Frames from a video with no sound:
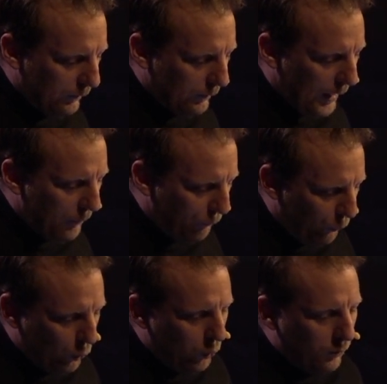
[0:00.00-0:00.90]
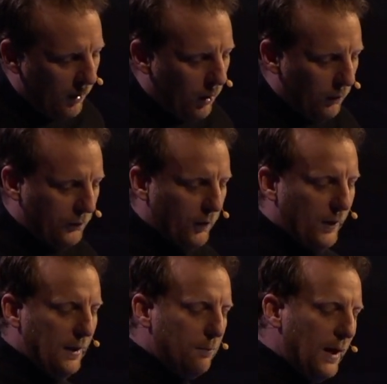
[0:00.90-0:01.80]
and through whom also
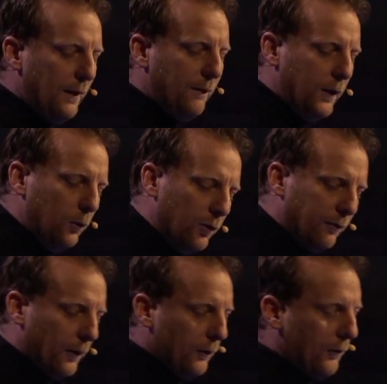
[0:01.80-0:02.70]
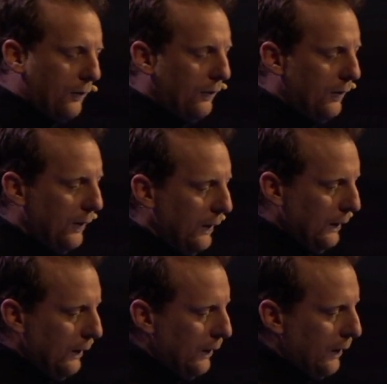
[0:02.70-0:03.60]
he made the universe.
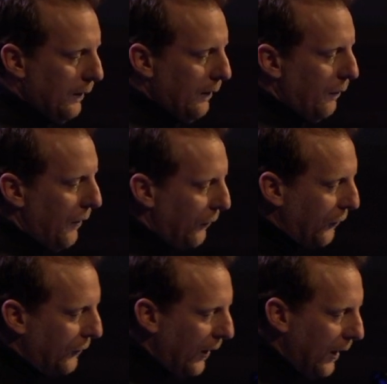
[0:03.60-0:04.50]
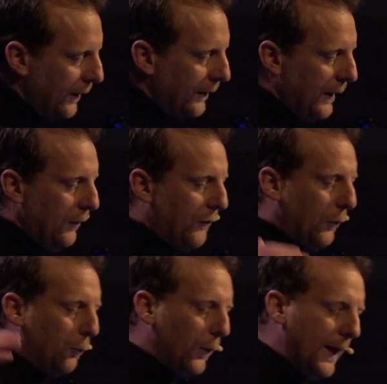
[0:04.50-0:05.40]
The Son is the
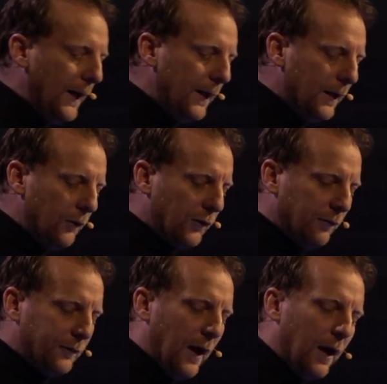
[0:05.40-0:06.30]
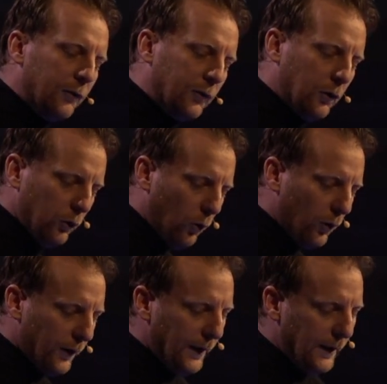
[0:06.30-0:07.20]
radiance of God's
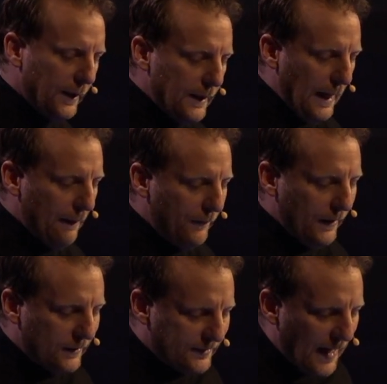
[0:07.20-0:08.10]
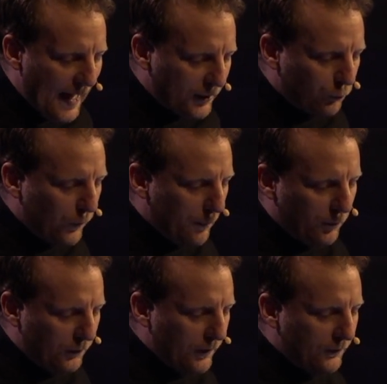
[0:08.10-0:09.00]
glory and the exact
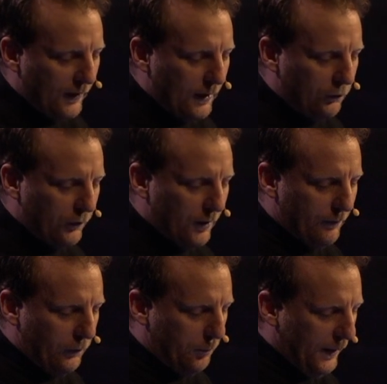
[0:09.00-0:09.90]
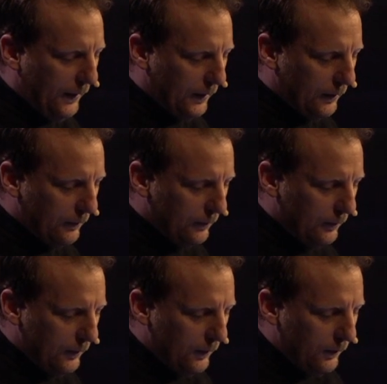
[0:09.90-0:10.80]
representation of his being,
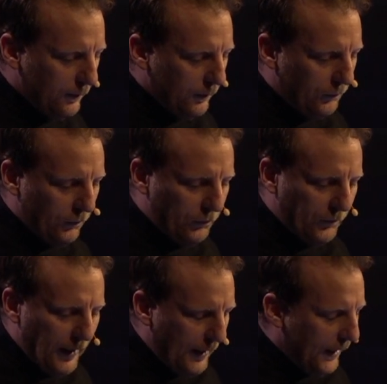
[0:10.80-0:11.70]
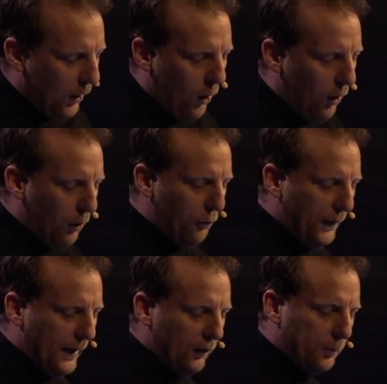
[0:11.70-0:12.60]
sustaining all
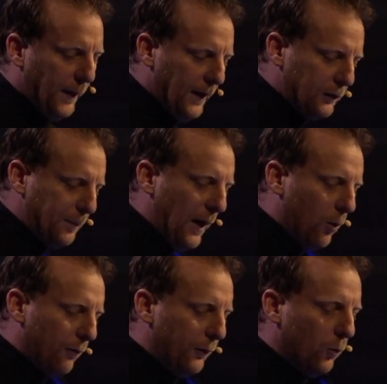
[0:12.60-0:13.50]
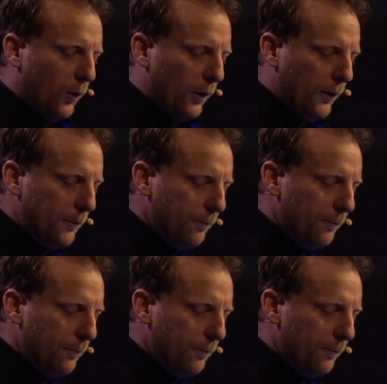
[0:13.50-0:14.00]
things by his powerful word.